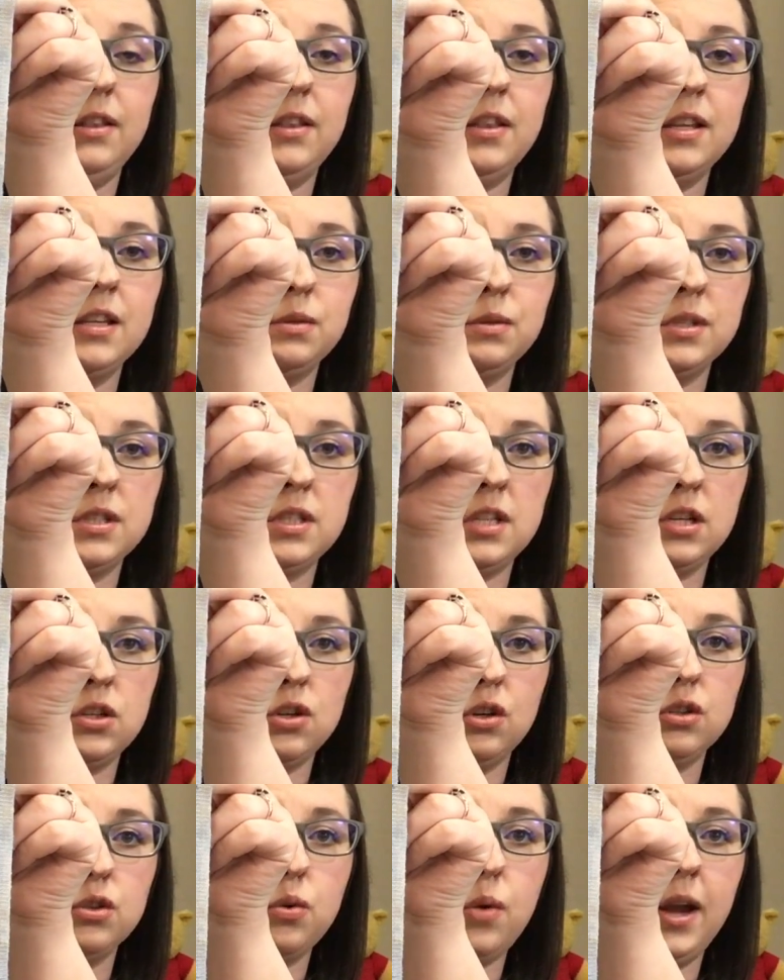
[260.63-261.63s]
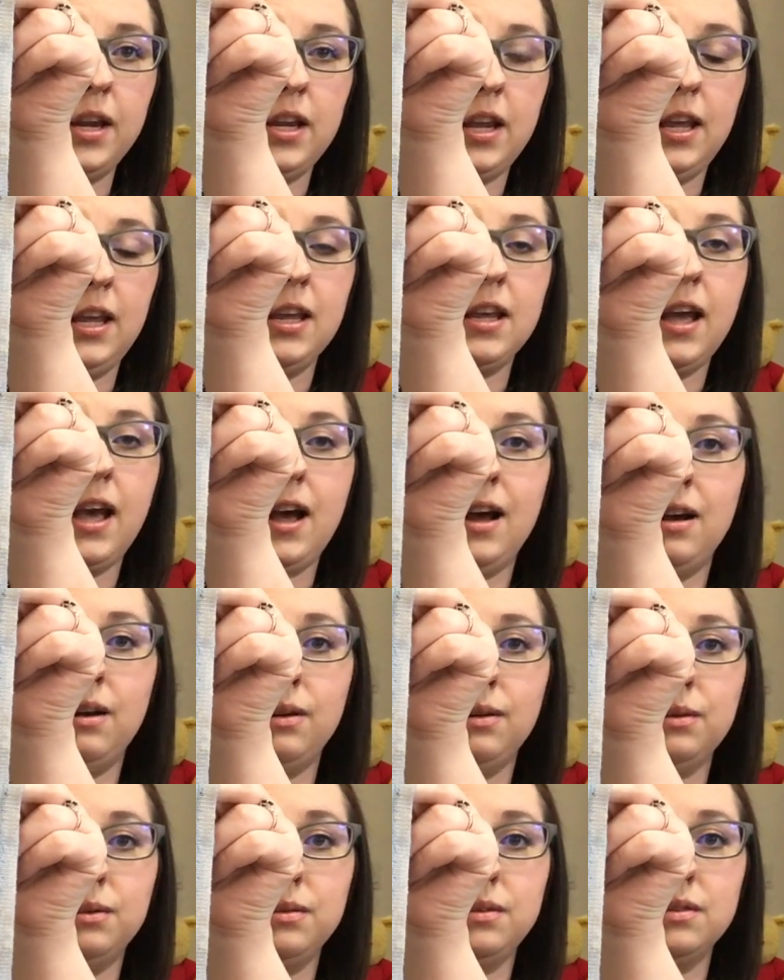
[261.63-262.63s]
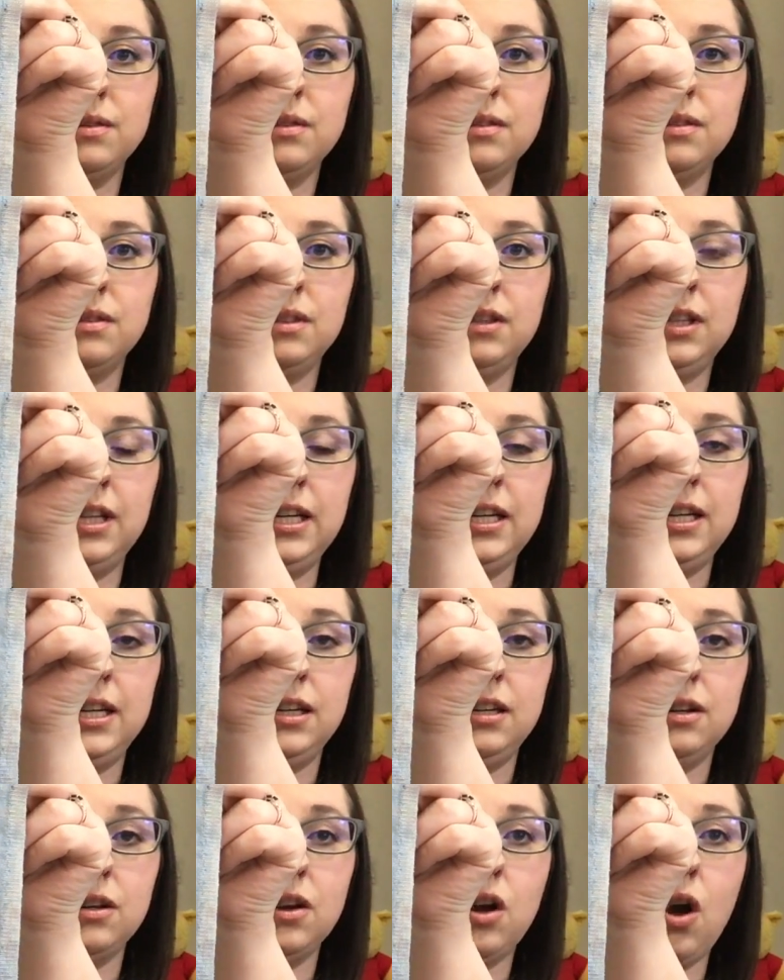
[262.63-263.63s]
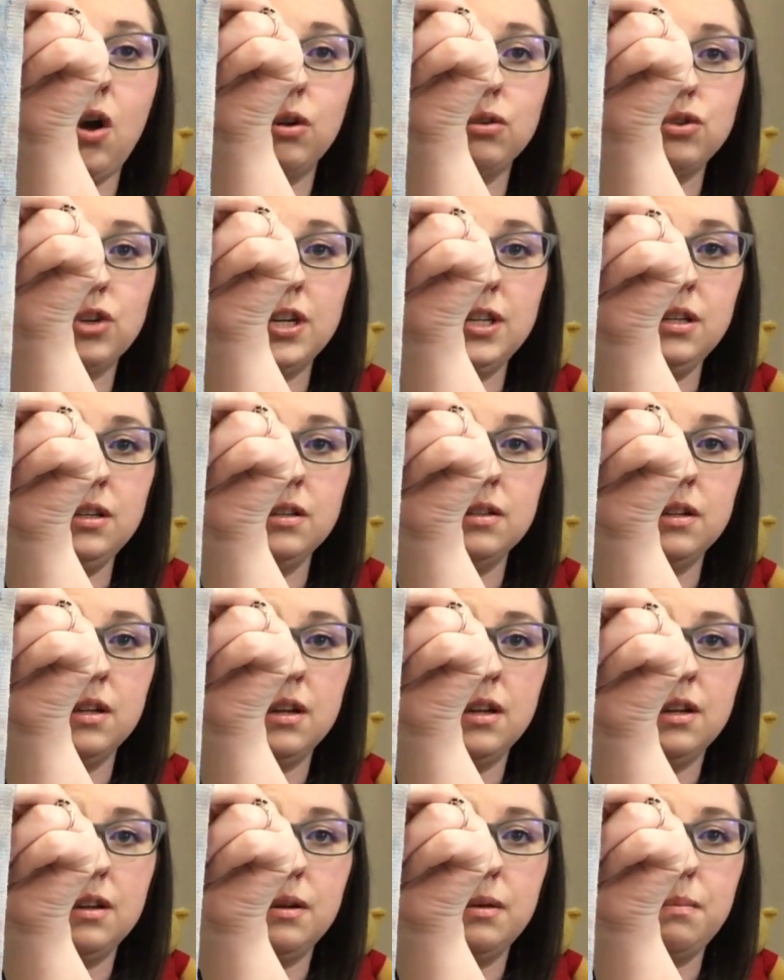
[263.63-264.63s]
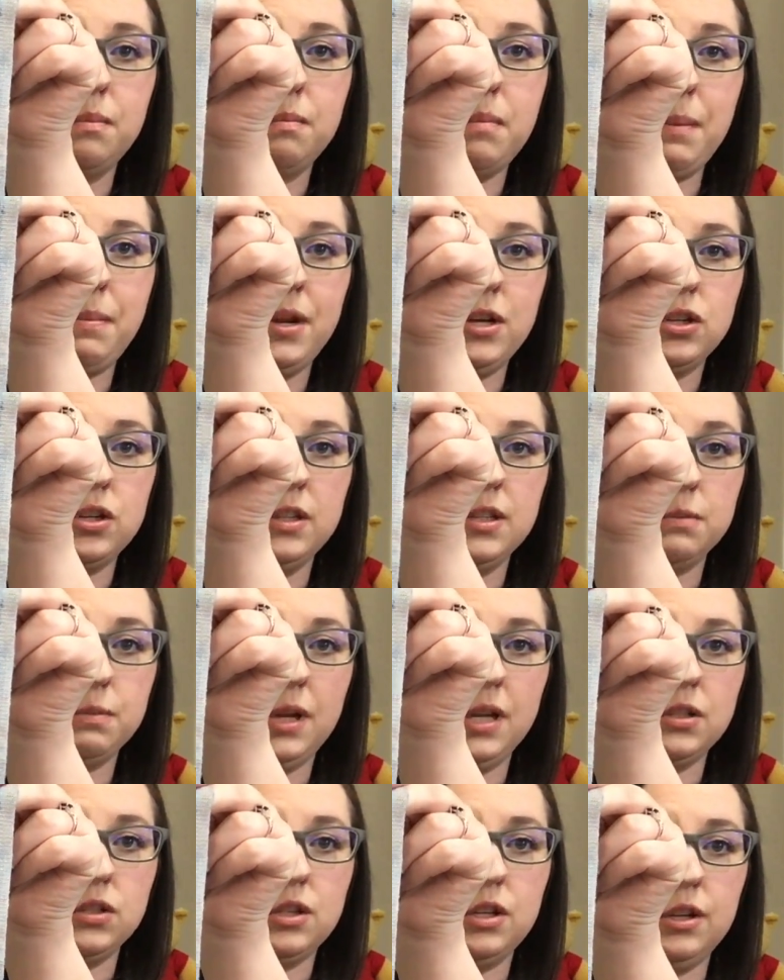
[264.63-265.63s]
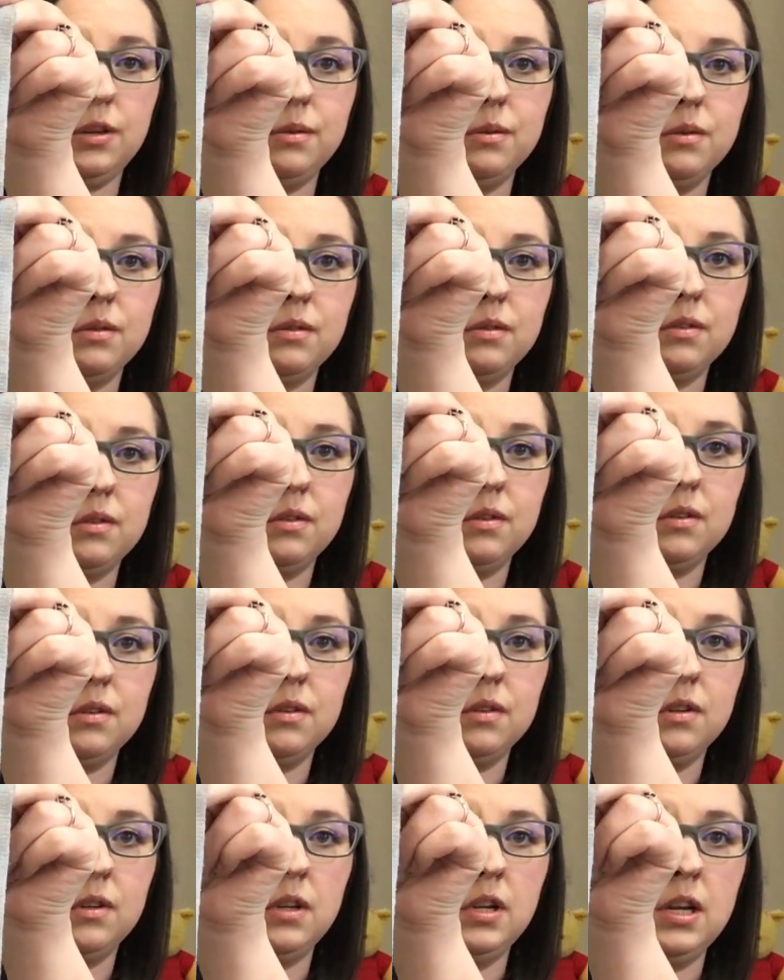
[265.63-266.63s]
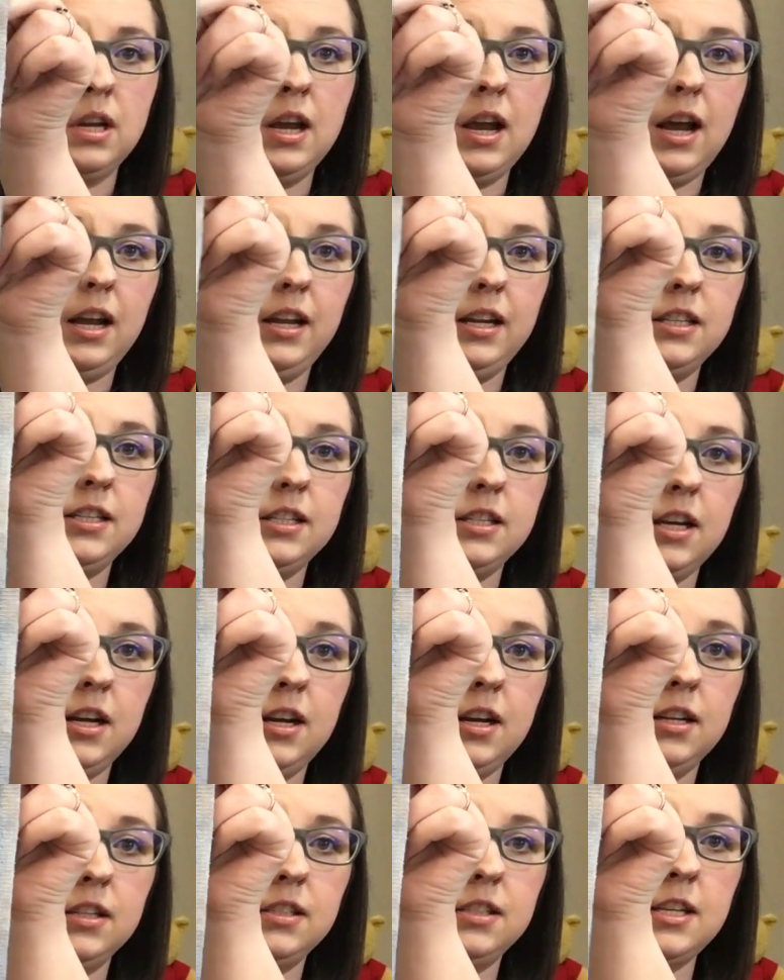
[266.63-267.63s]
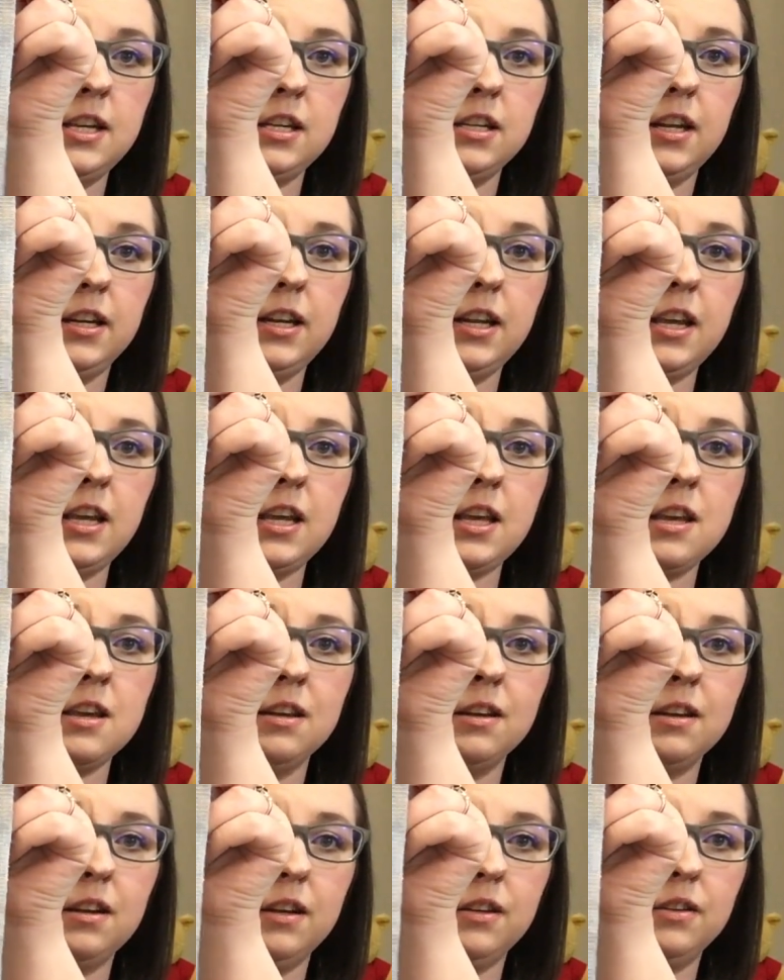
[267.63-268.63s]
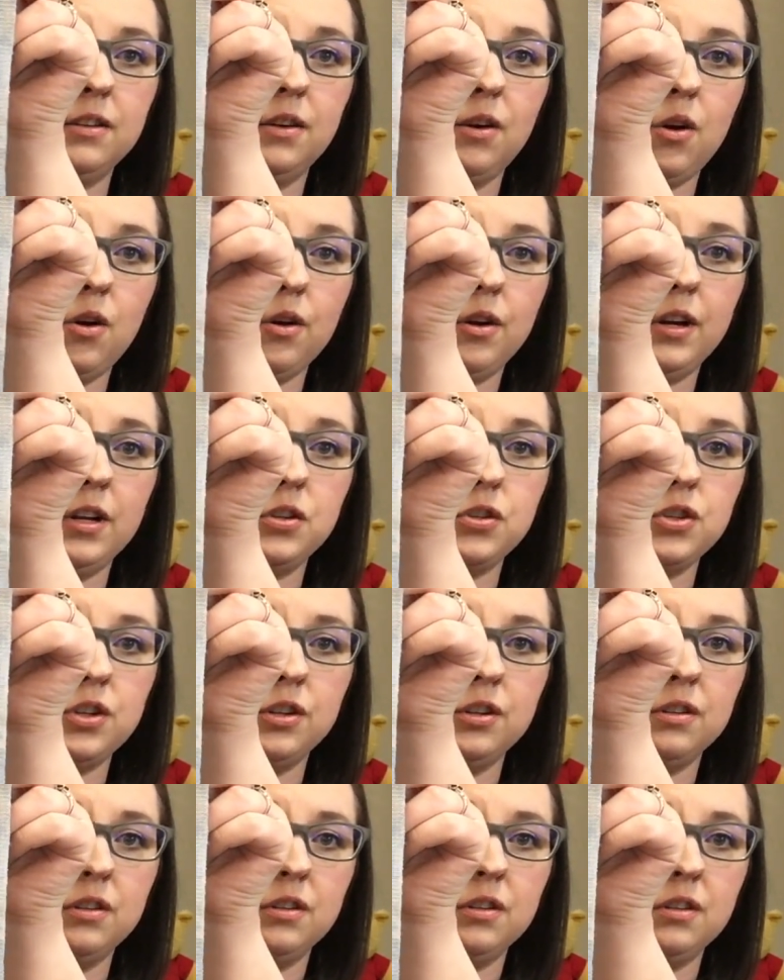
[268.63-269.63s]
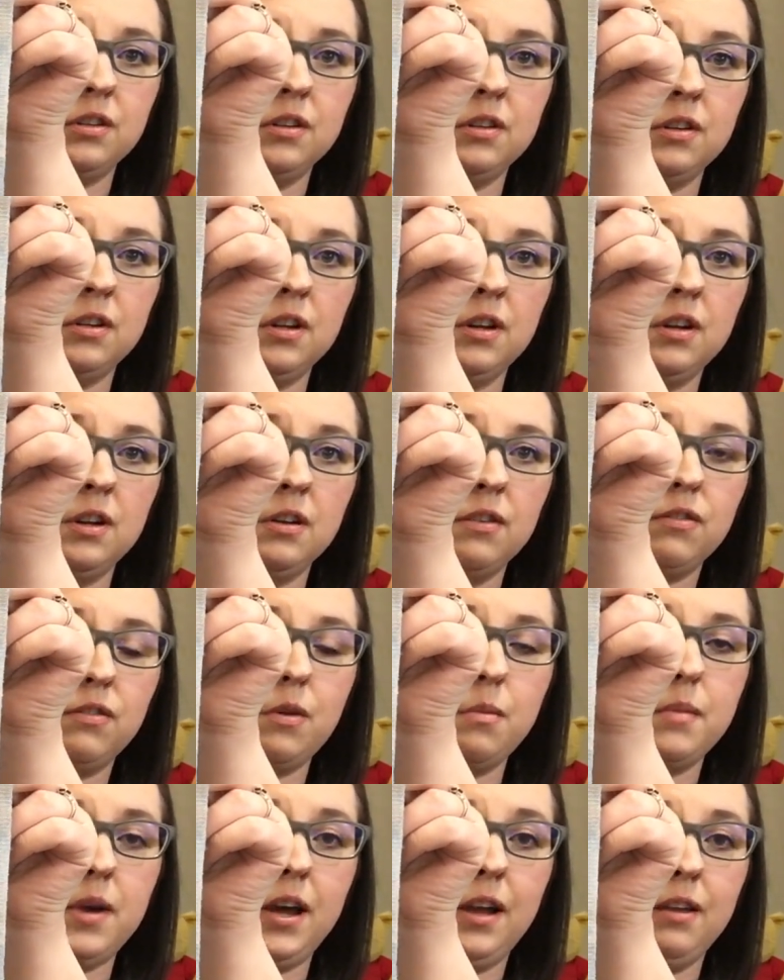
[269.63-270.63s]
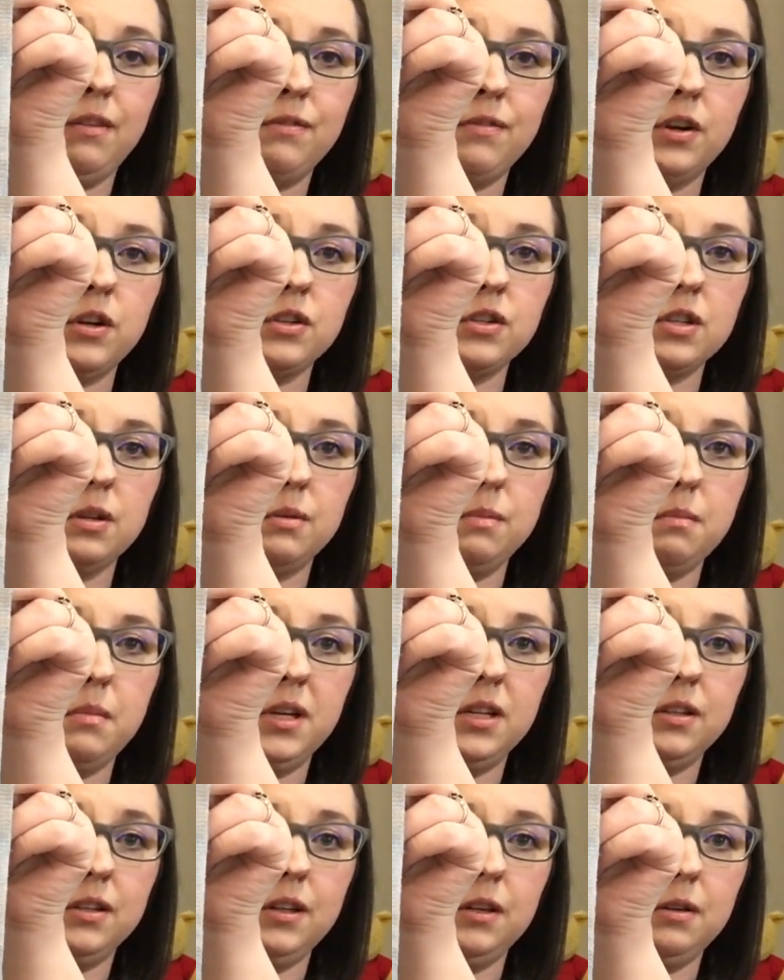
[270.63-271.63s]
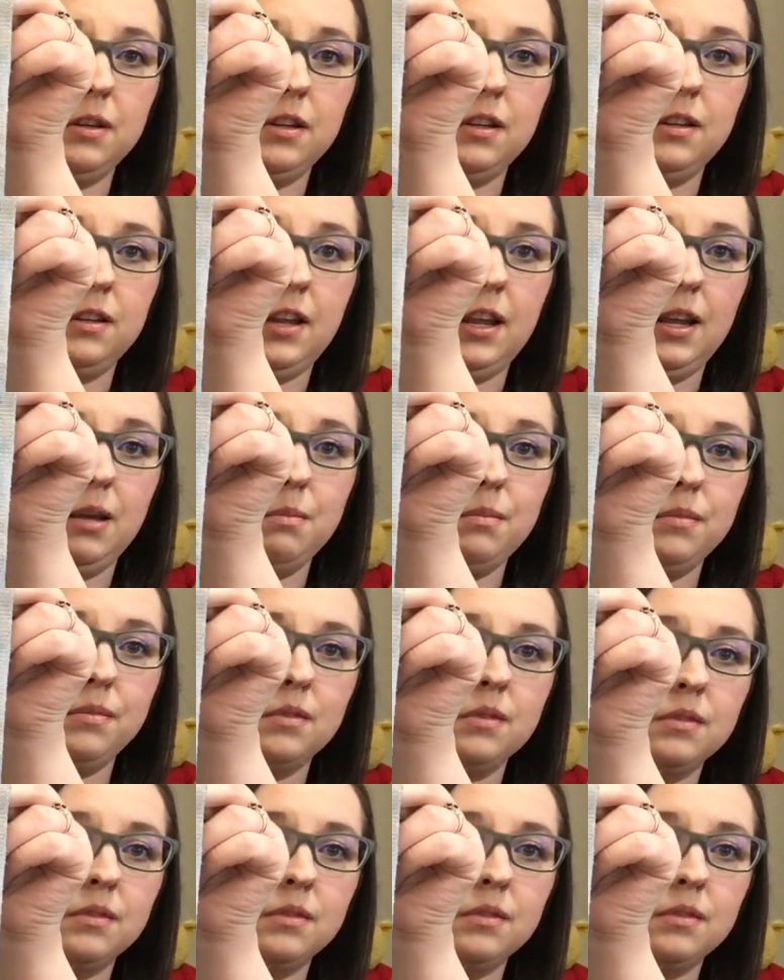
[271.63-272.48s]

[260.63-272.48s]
This one's stitched on 28 count linen cauldron by Picture This Plus too. And I did a D and an E in orange for my first and middle name.